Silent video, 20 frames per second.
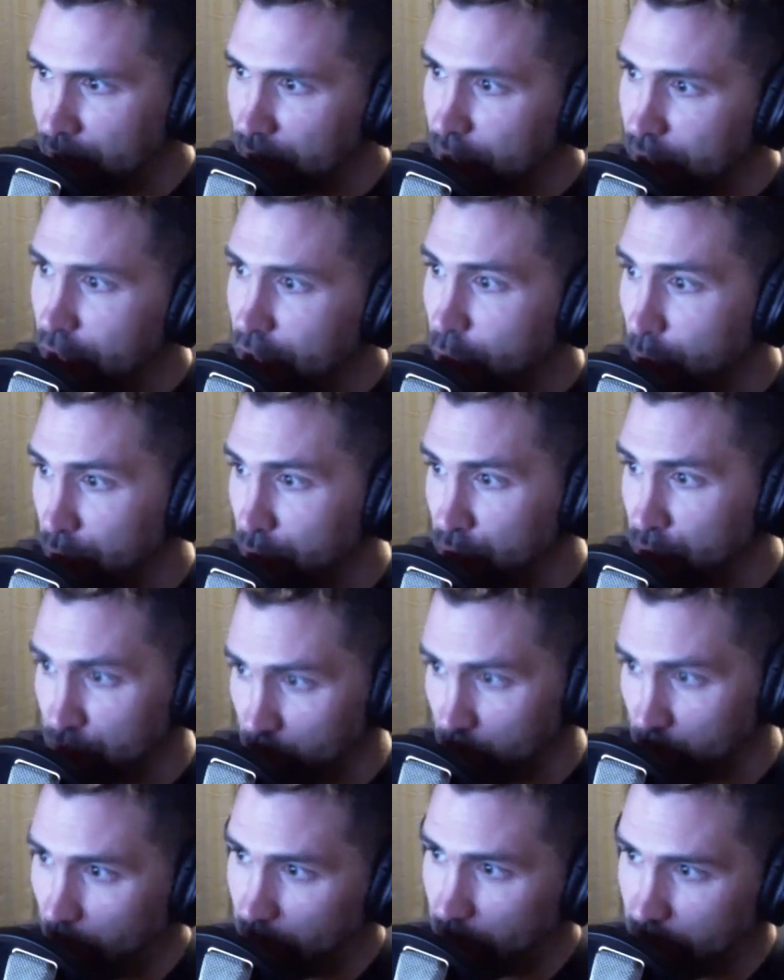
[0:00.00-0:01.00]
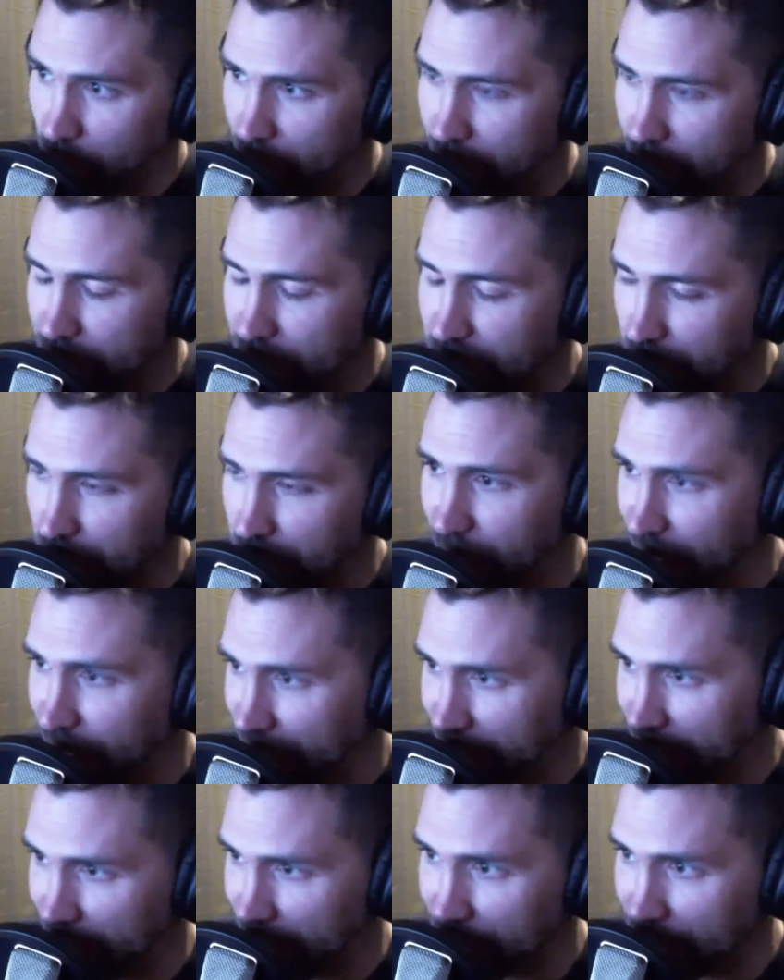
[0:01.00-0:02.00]
you would swear you were having a pint of
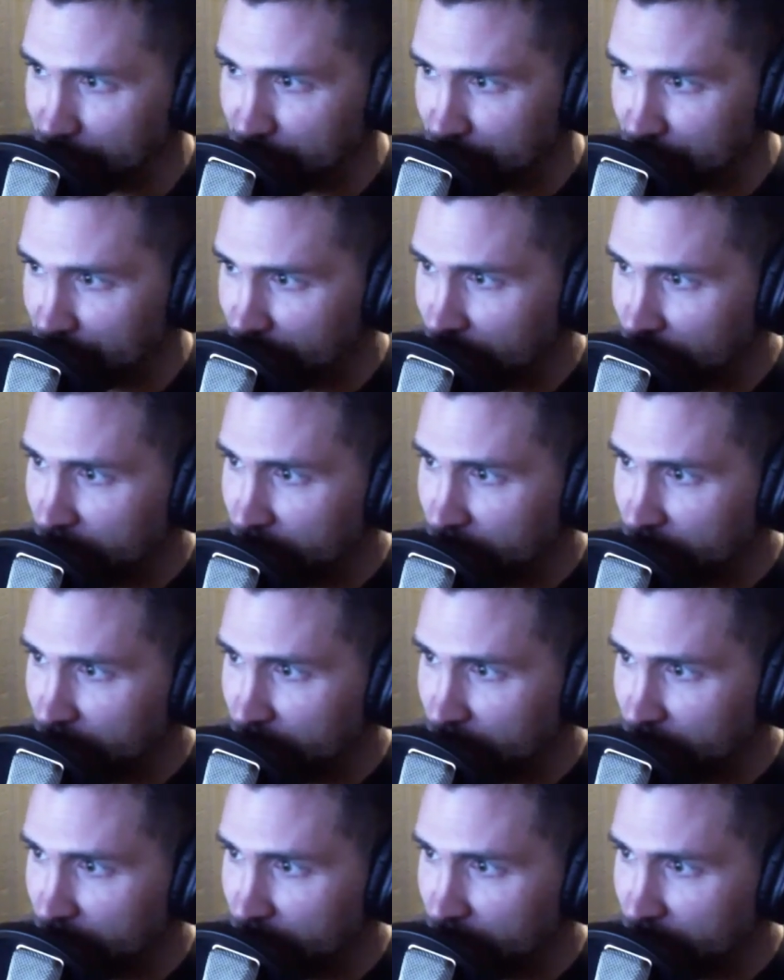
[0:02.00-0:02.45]
Guinness.